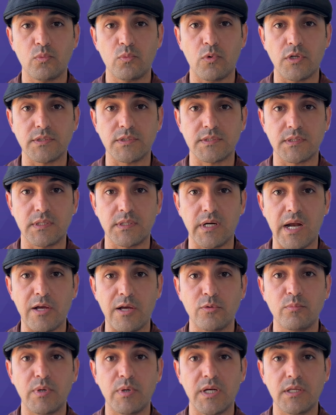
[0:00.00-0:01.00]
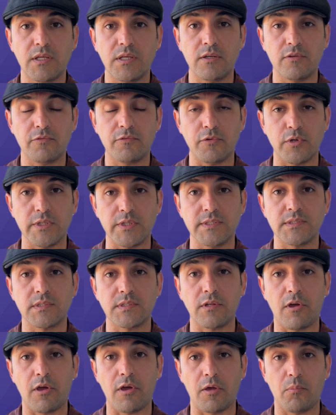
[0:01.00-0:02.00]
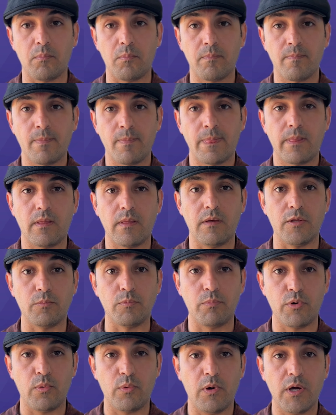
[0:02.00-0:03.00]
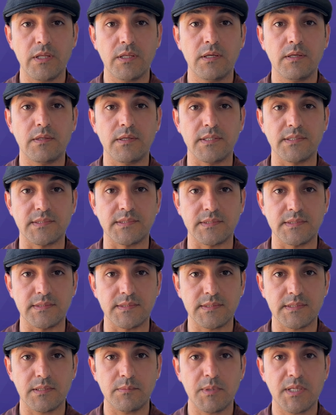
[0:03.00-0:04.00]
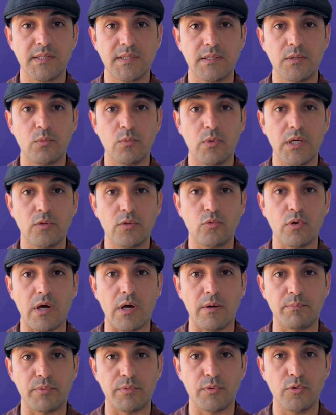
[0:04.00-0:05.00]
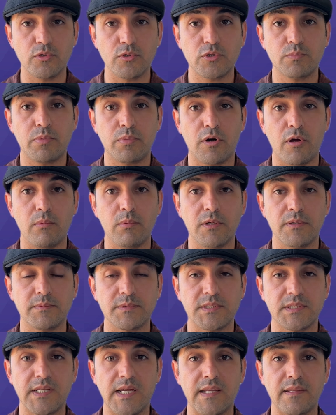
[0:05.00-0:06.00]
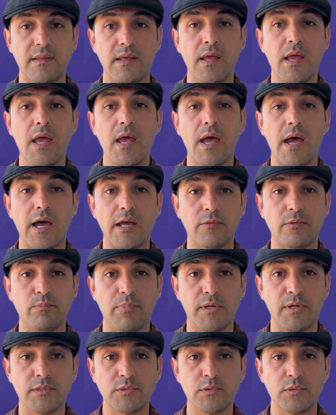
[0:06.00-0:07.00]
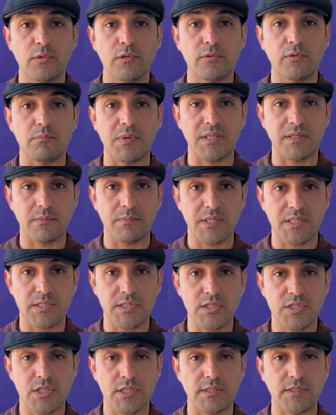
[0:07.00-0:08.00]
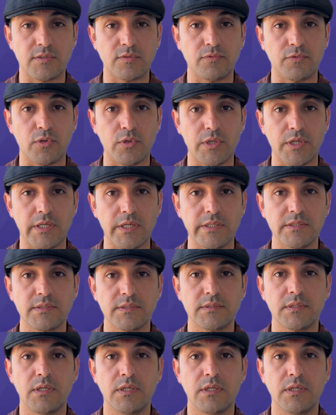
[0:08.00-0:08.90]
was groundbreaking for his time. It provided a systematic way to approach problems that had puzzled mathematicians for years.